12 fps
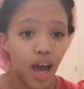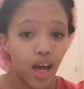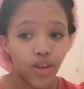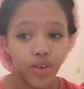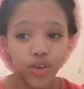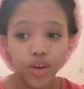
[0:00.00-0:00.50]

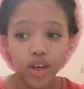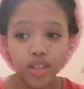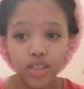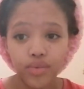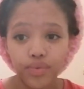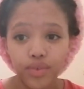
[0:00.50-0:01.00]
and you're
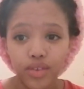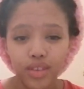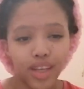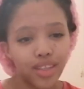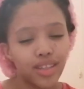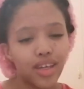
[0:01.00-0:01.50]
not
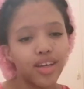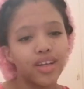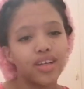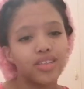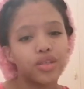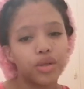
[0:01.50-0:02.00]
let's say
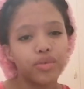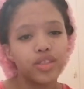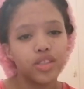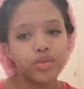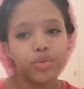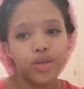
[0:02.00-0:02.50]
let let me
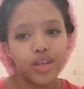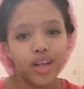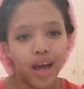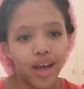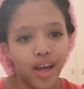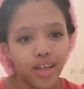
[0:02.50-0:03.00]
just put it
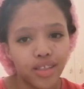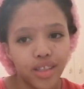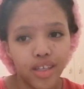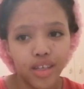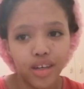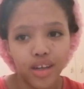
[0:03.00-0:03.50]
as
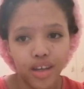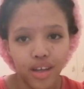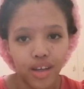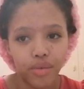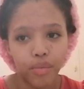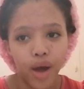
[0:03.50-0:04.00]
in
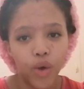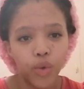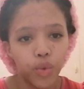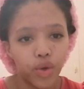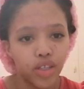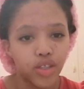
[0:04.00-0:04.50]
my
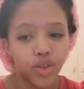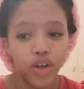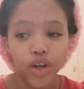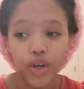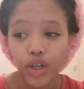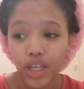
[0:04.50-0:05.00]
own words you're
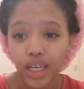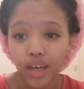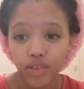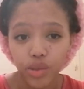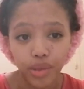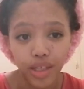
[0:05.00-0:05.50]
not good
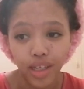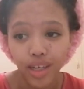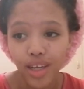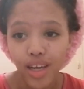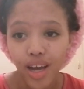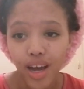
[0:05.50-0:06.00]
enough to be an
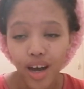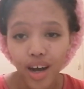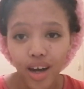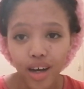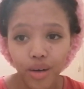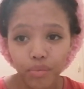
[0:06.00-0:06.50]

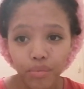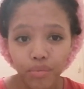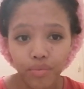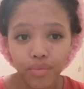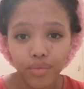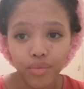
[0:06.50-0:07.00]
um
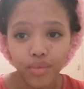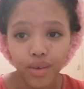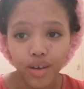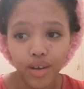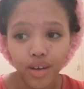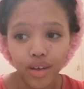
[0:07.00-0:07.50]

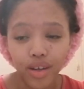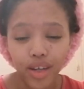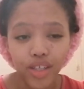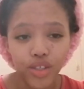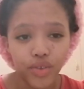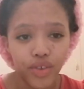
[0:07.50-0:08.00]
uh
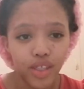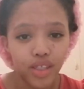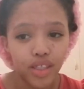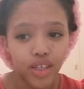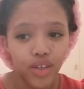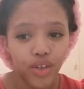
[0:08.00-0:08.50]
introvert
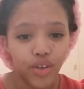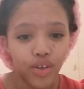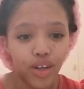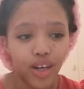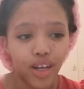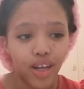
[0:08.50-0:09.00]
you're
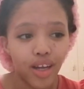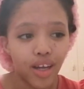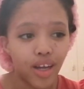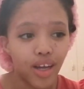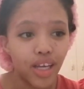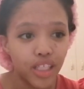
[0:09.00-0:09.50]
not
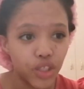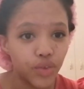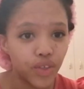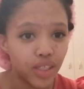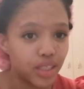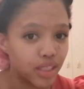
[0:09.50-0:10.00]

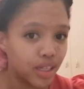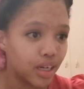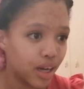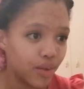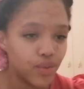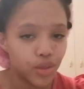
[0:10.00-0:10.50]
introverted
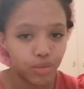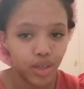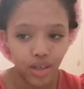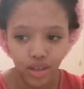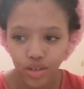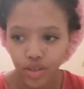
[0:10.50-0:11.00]
enough to be
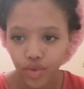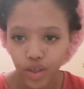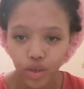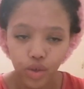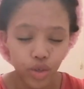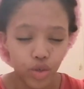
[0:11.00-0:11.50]
an introvert
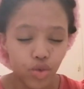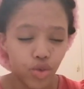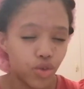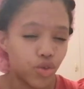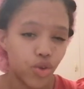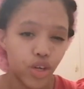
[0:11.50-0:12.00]
because look
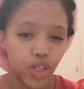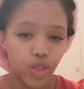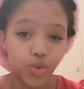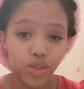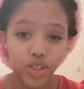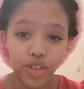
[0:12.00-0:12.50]
you're talking
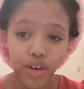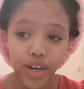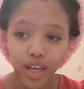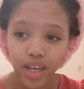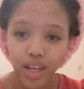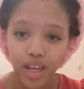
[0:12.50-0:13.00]
to a
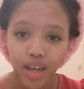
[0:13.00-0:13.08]
screen